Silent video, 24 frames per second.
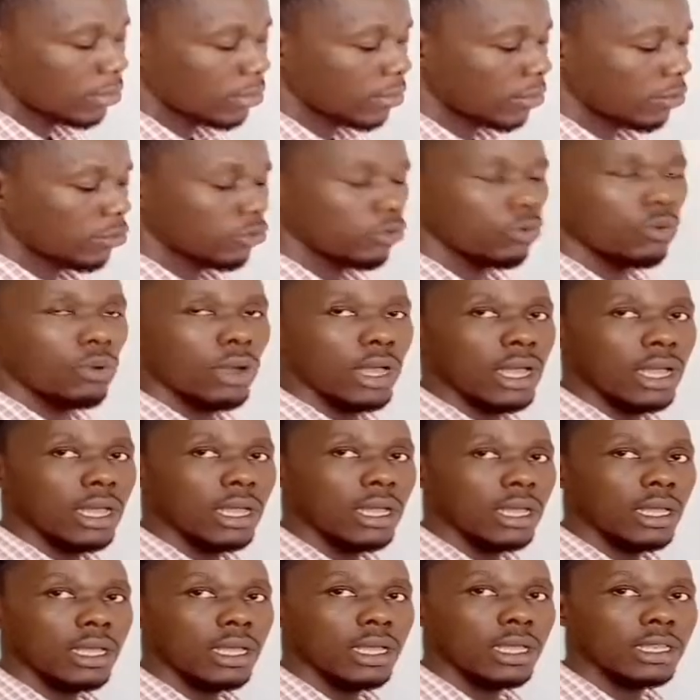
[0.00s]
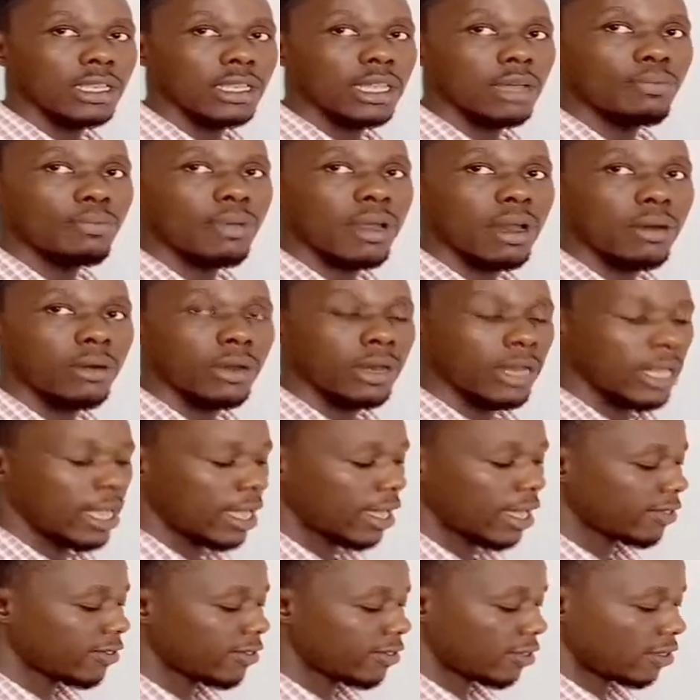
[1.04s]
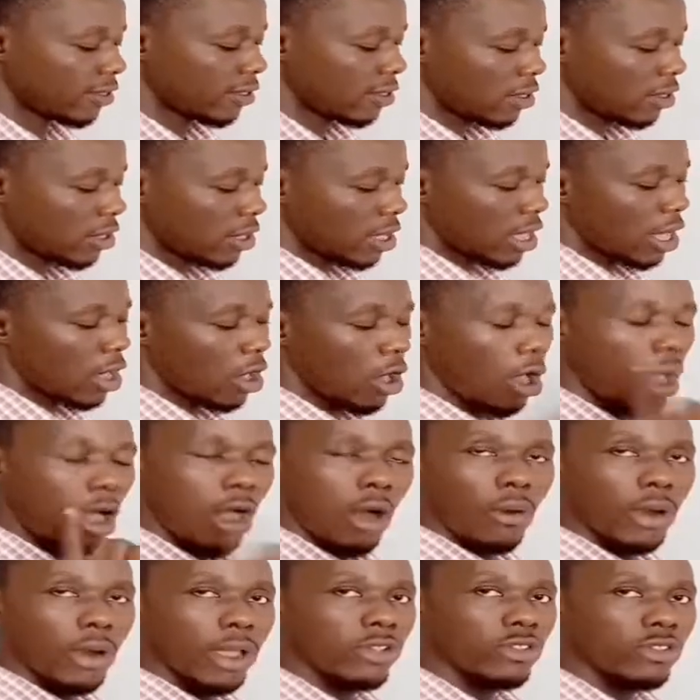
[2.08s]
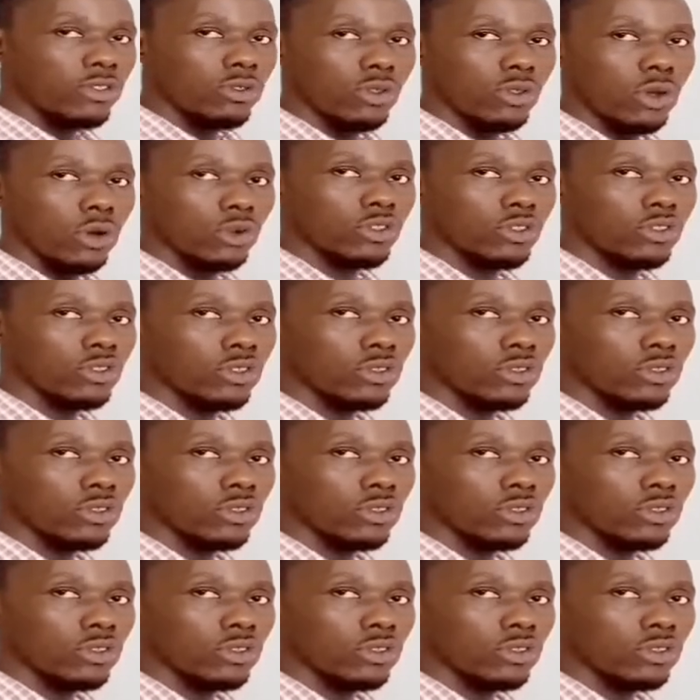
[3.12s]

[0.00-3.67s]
to where the bearing is. Always note,